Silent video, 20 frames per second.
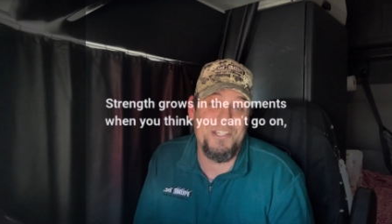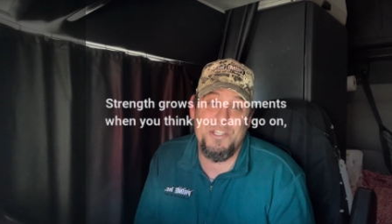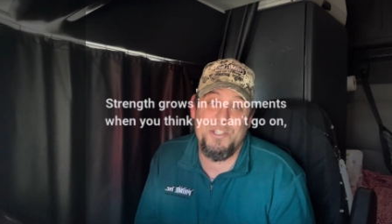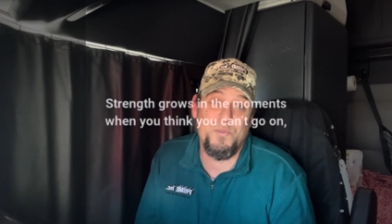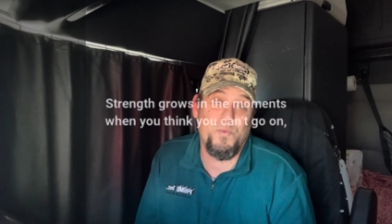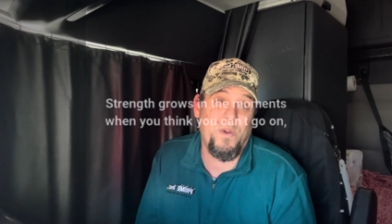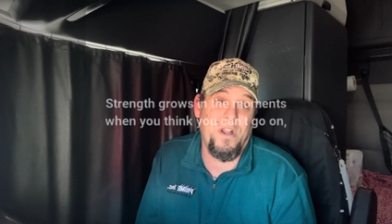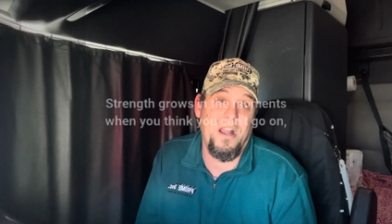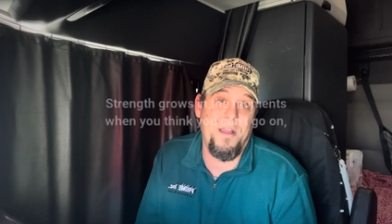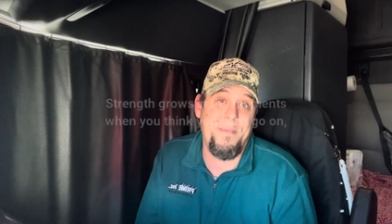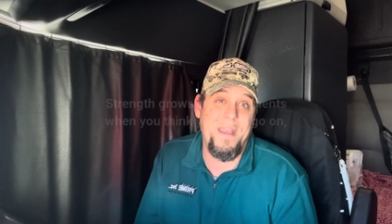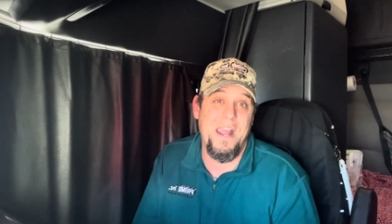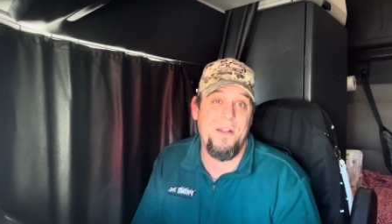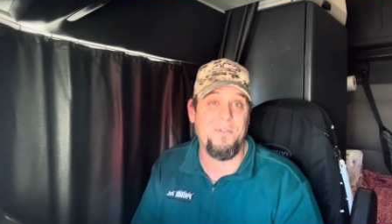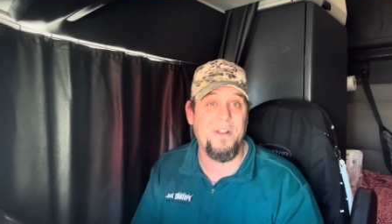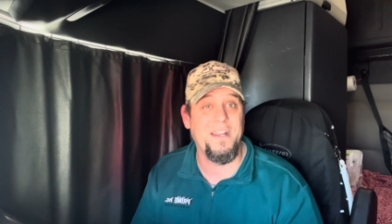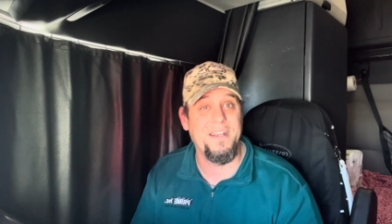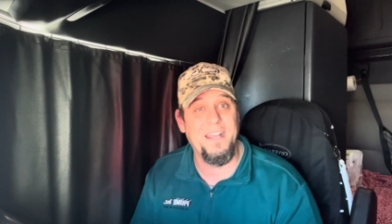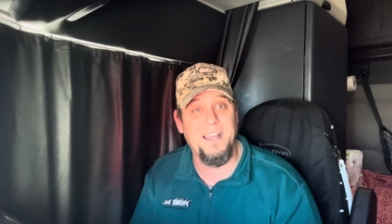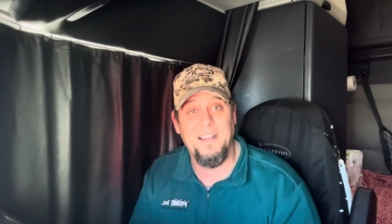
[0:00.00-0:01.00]
just where I'm
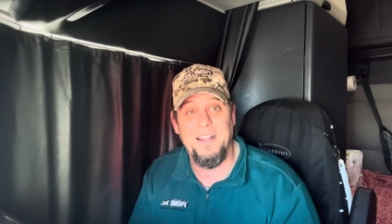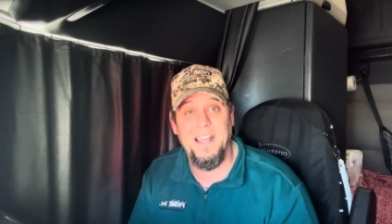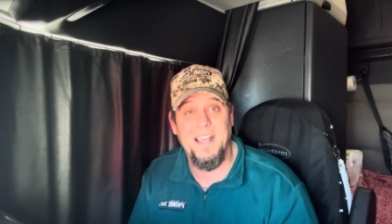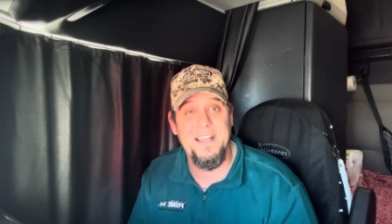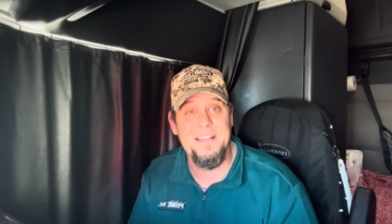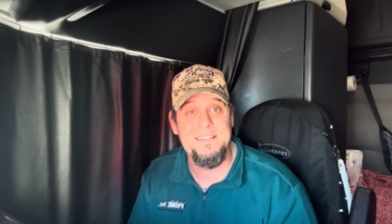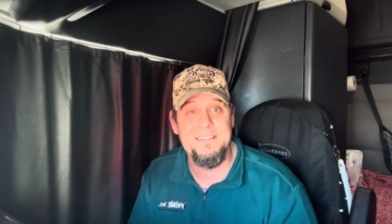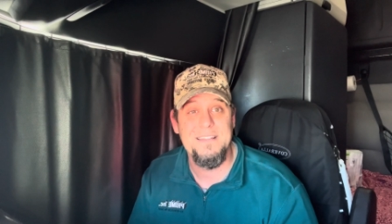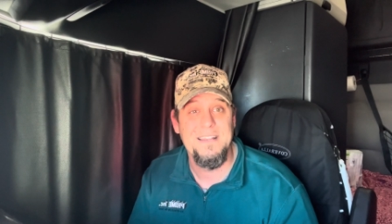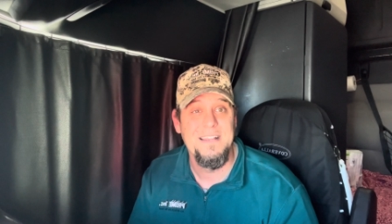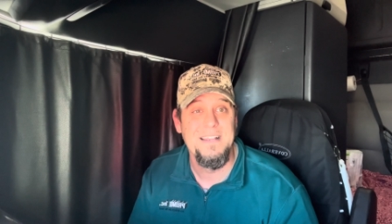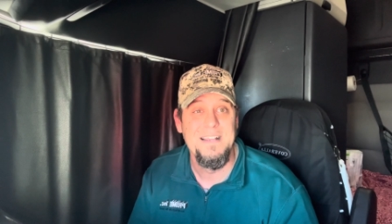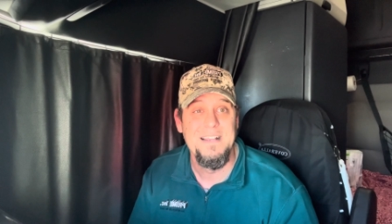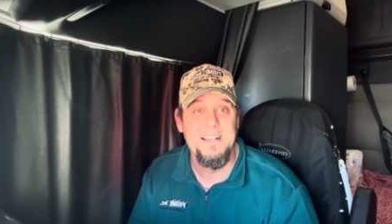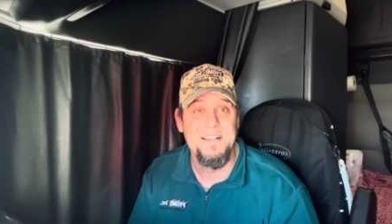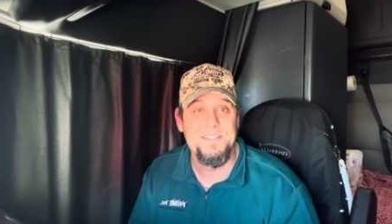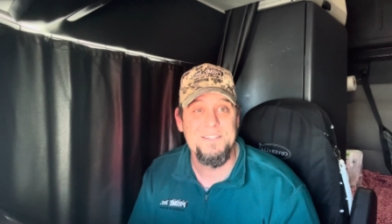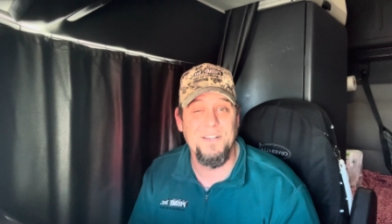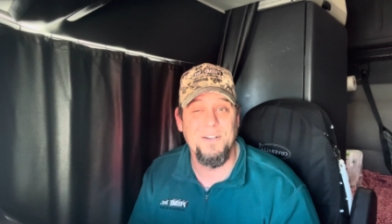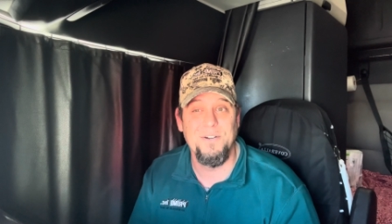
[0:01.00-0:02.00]
at right now, guys.
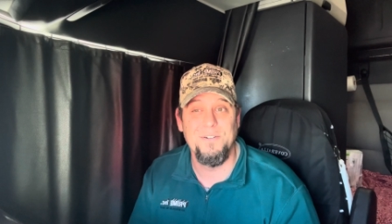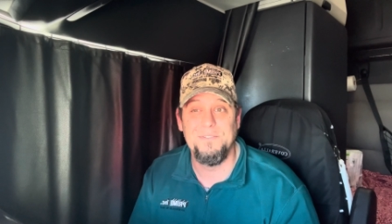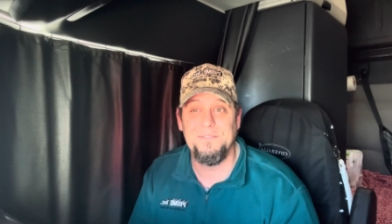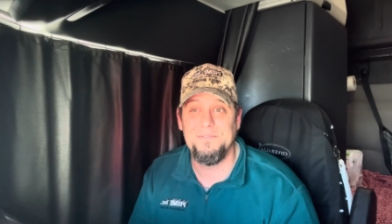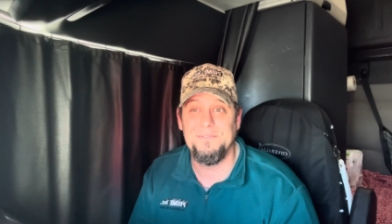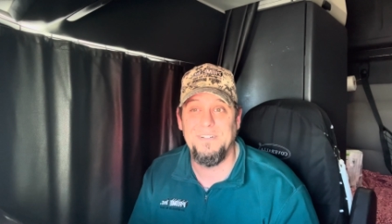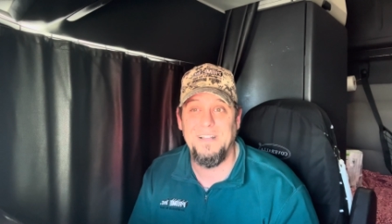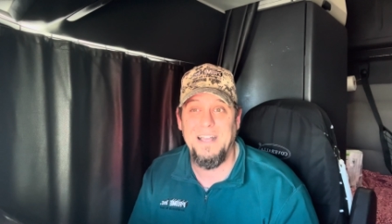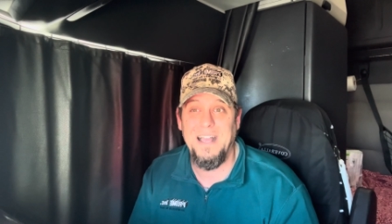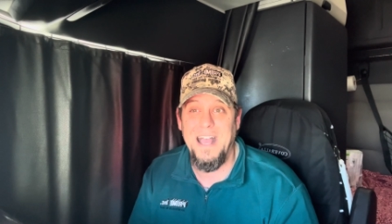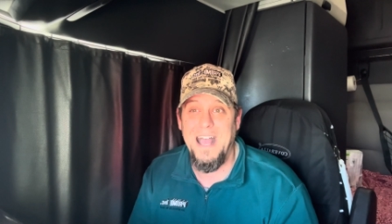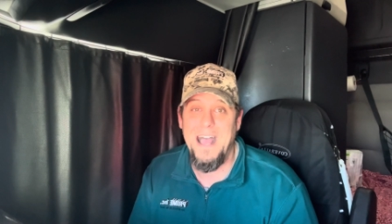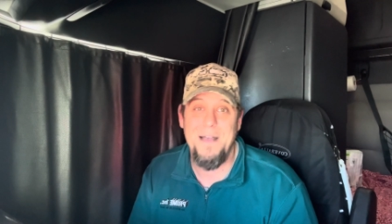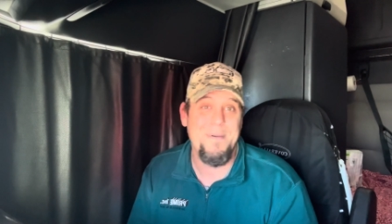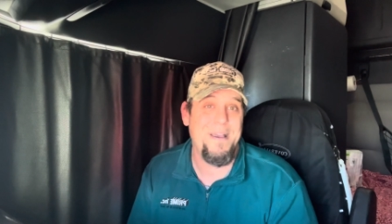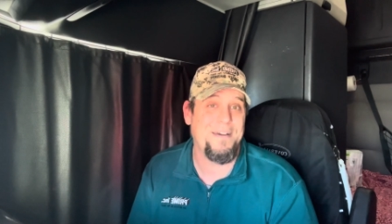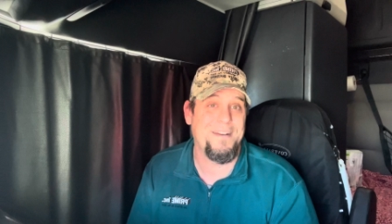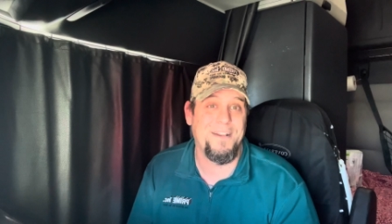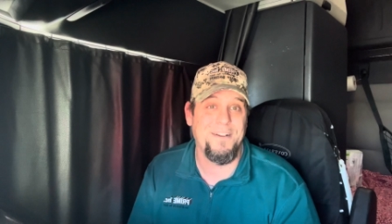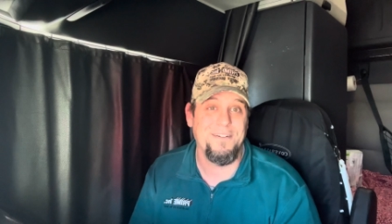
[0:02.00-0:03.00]
So
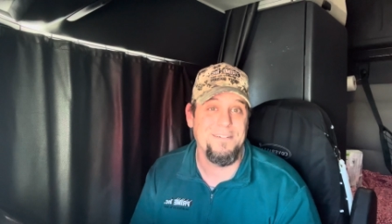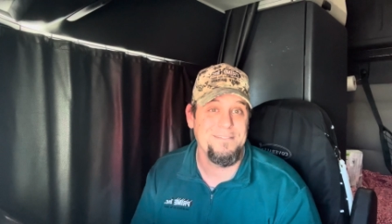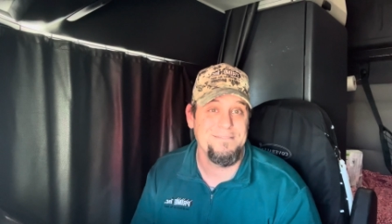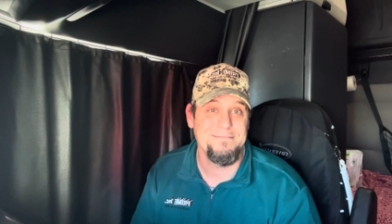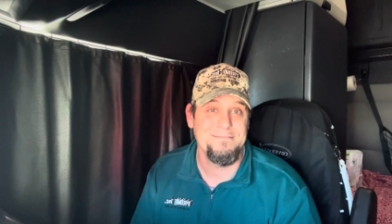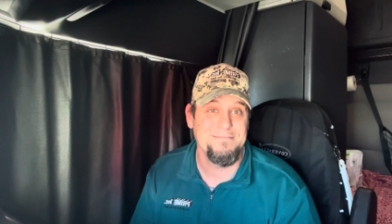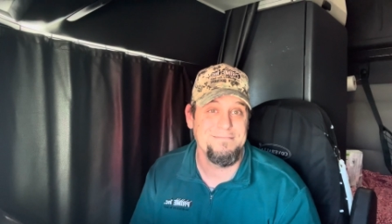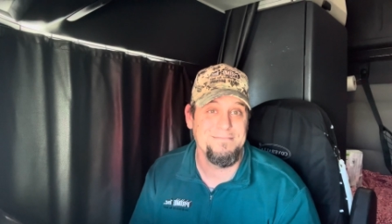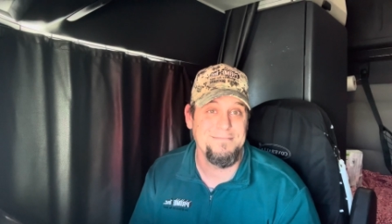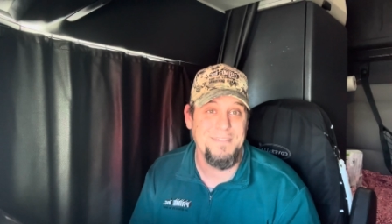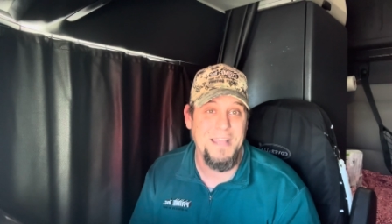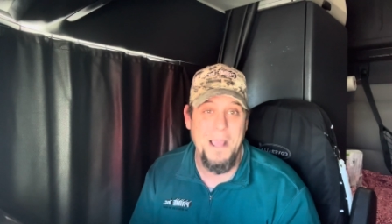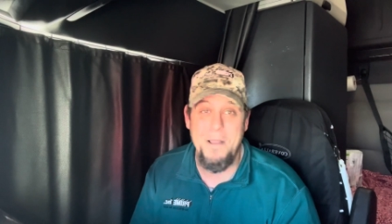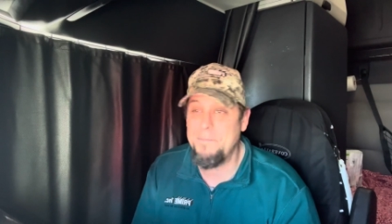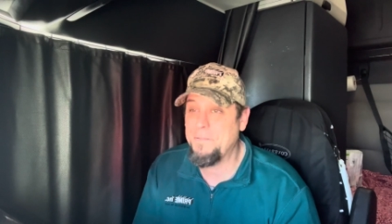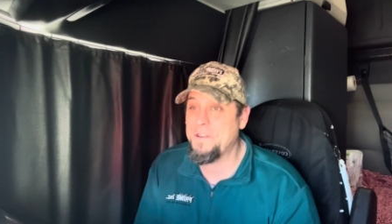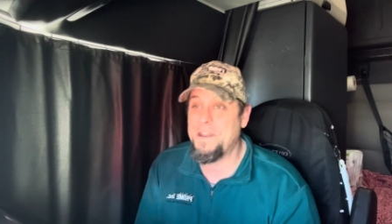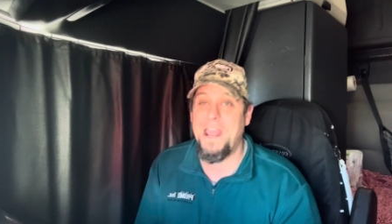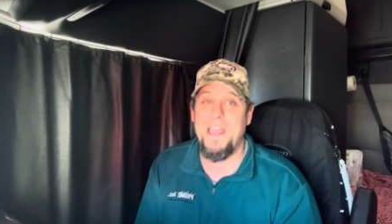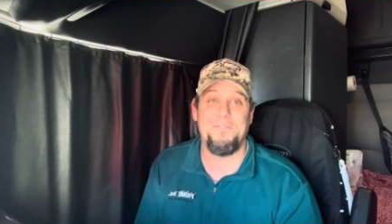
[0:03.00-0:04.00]
I'm out here
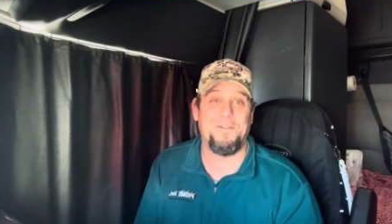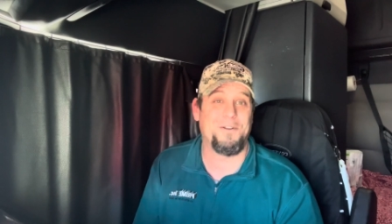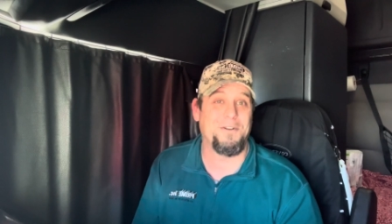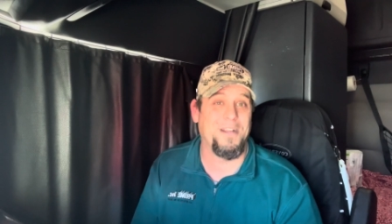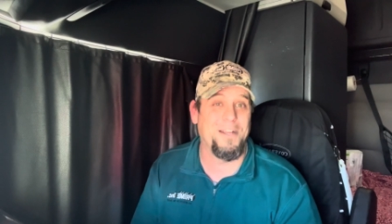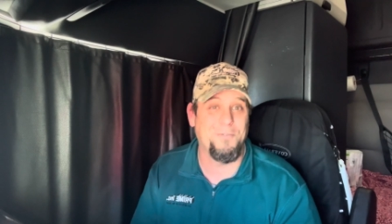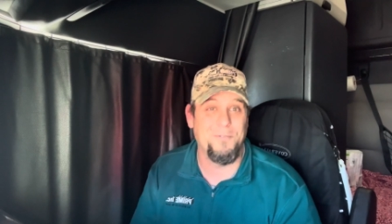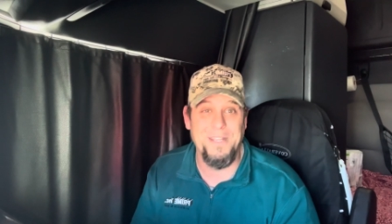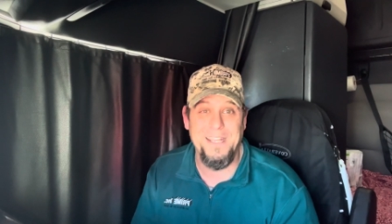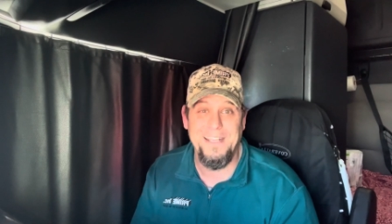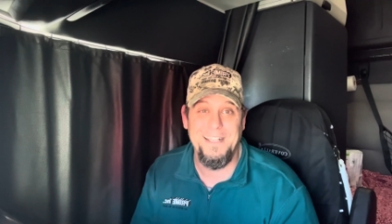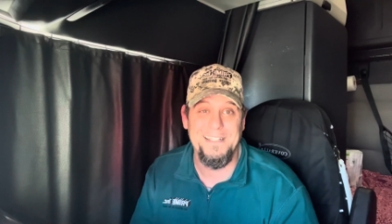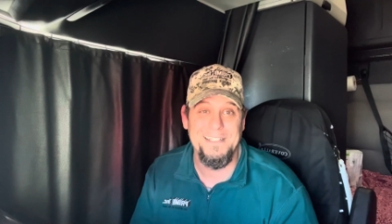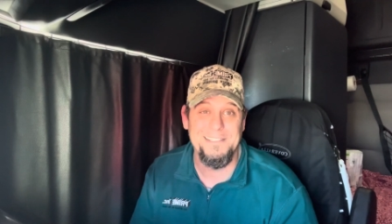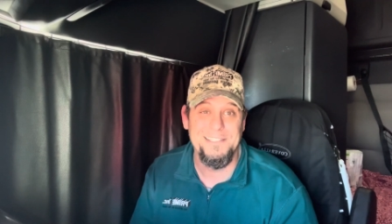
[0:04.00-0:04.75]
I'm going to have a great week.